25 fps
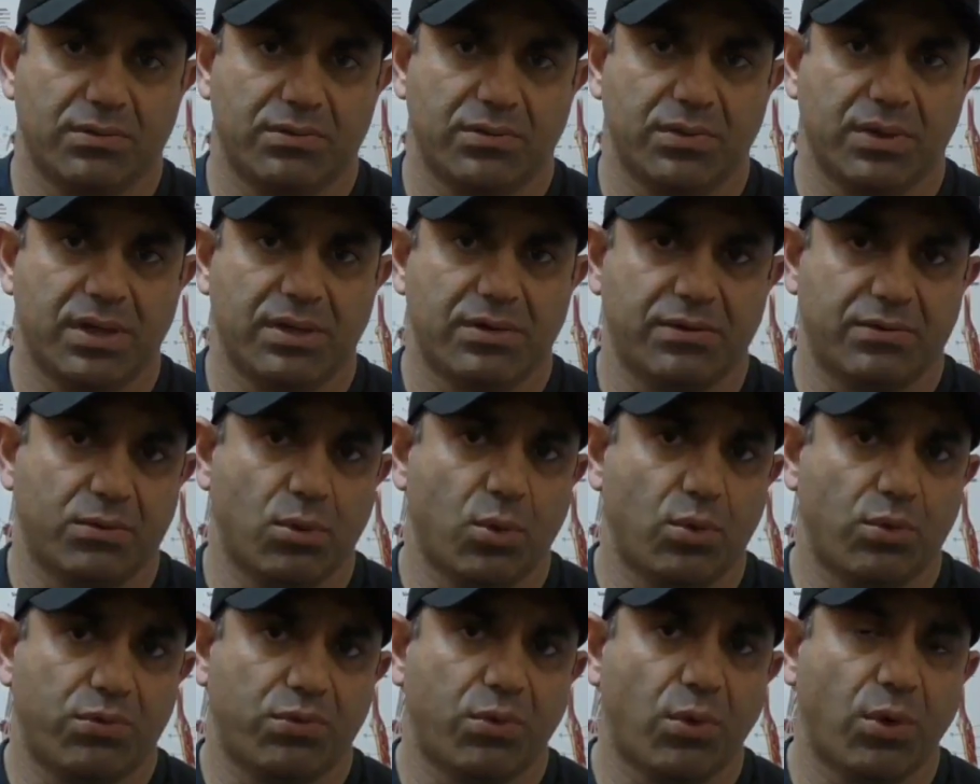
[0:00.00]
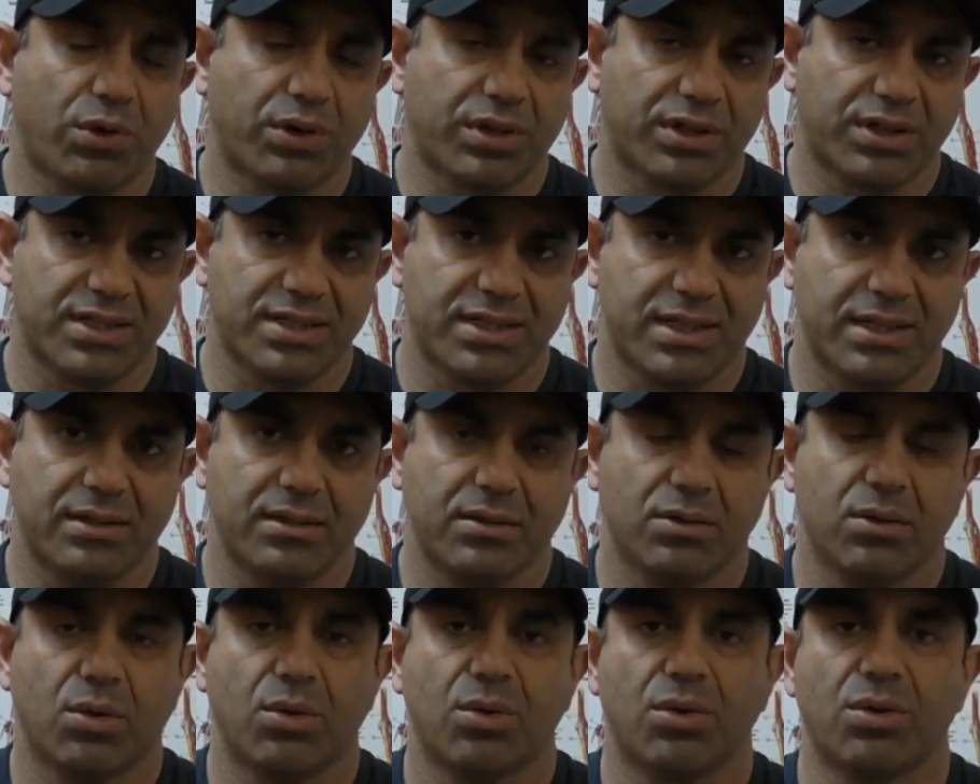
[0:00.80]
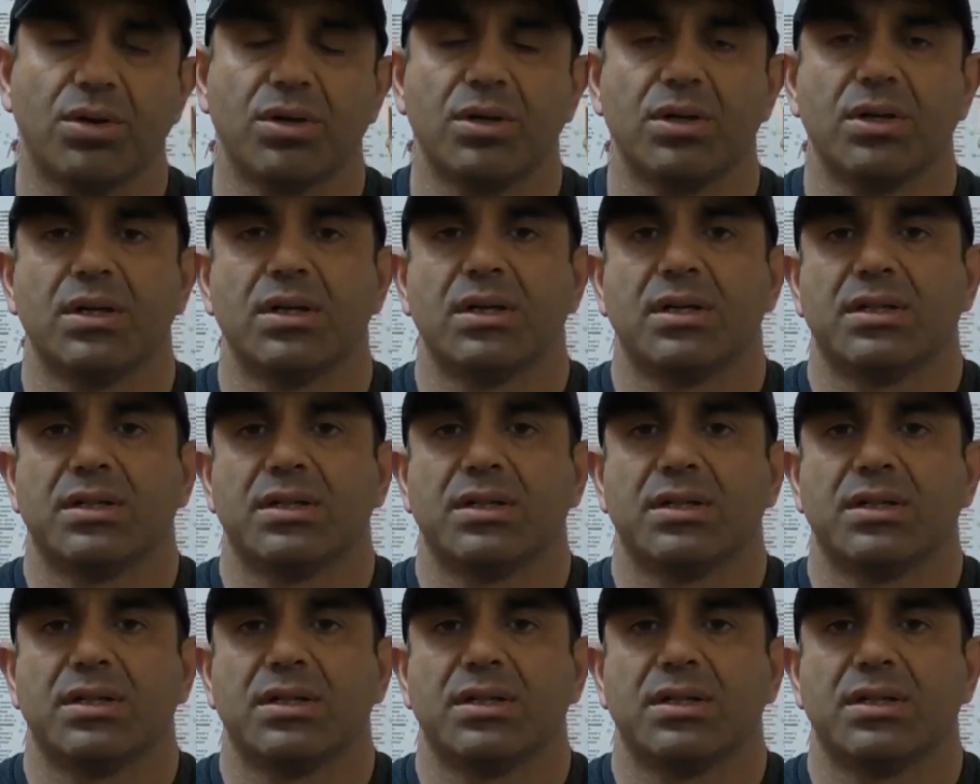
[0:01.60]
for work reason, or